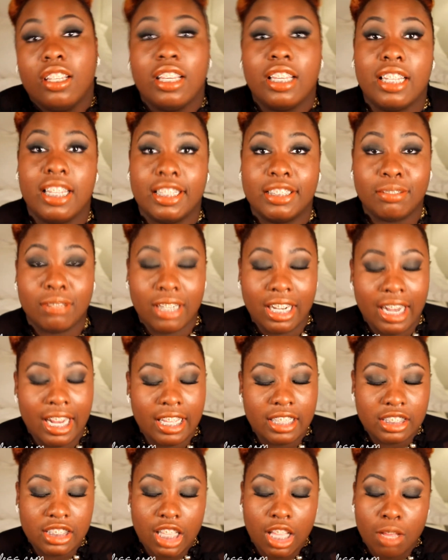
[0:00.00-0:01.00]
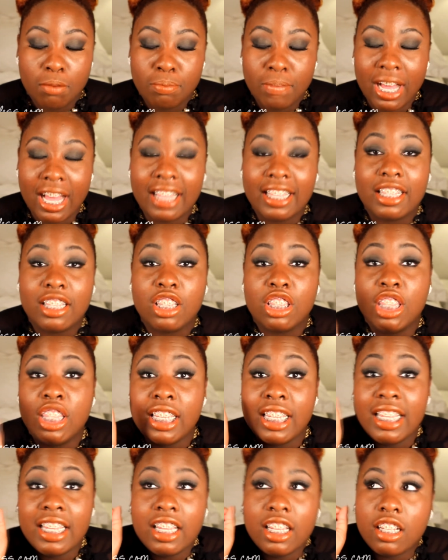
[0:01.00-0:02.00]
it is what it is. But
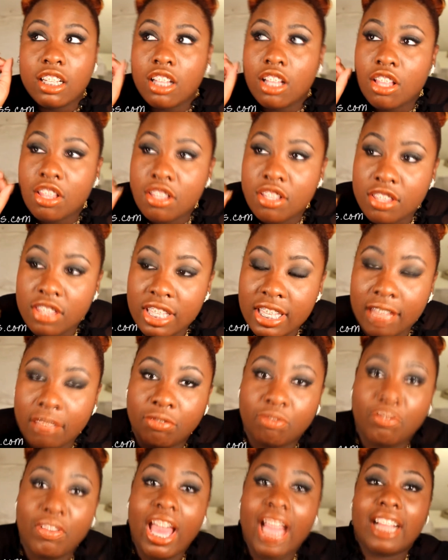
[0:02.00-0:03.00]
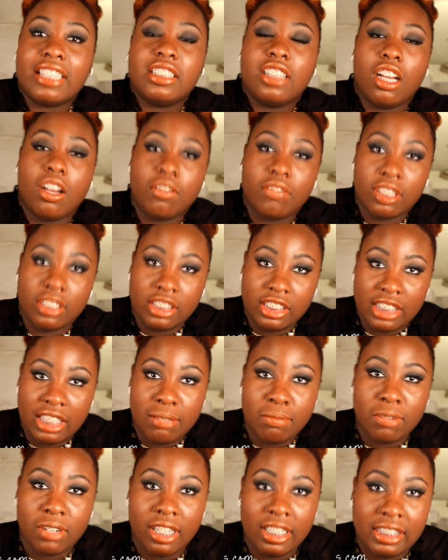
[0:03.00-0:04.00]
the effect of the
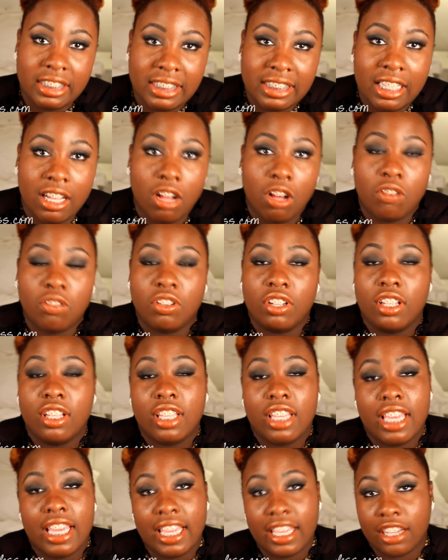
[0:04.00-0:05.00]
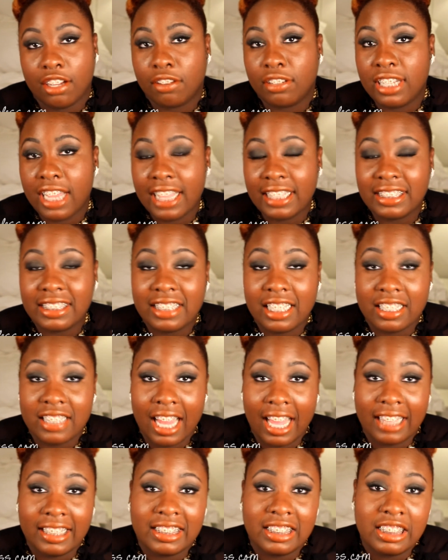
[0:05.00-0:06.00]
steamer itself, it creates a
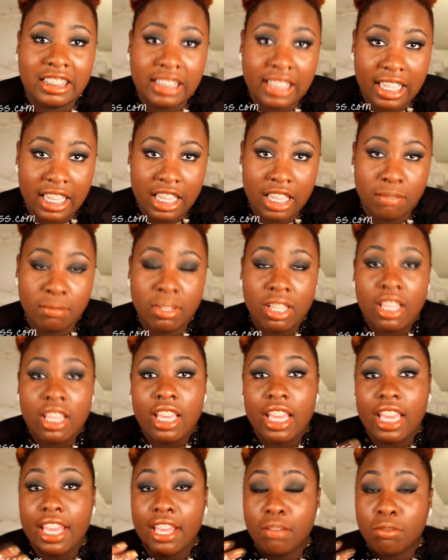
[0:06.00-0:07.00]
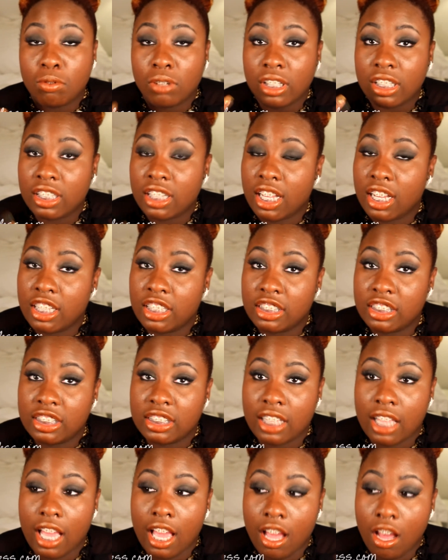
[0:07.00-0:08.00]
nice steam. It really
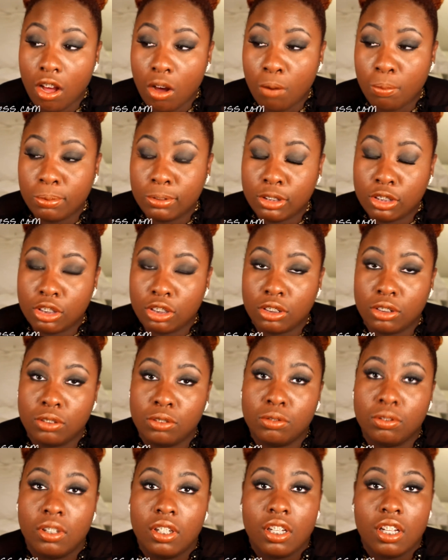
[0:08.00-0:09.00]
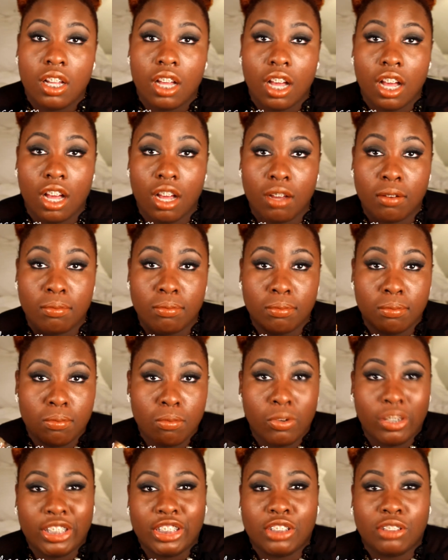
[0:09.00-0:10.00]
does help to
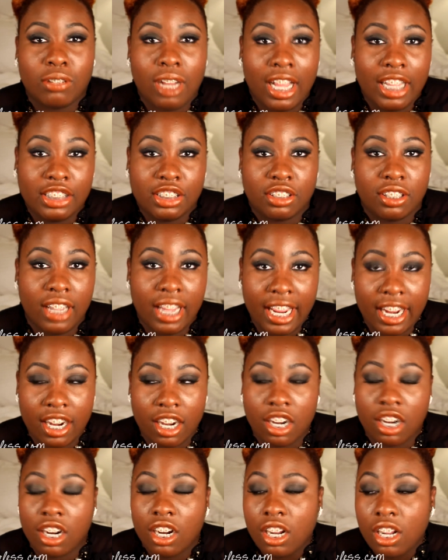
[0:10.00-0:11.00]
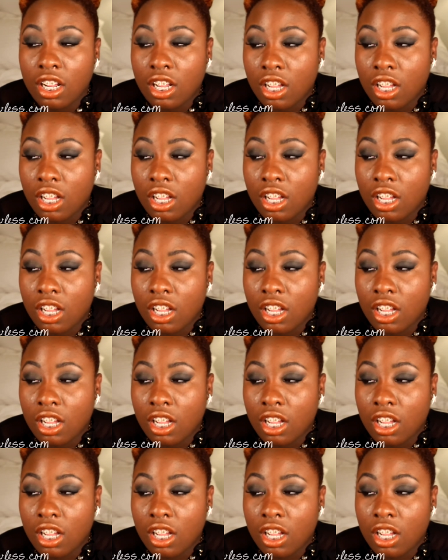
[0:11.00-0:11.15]
moisturize your hair,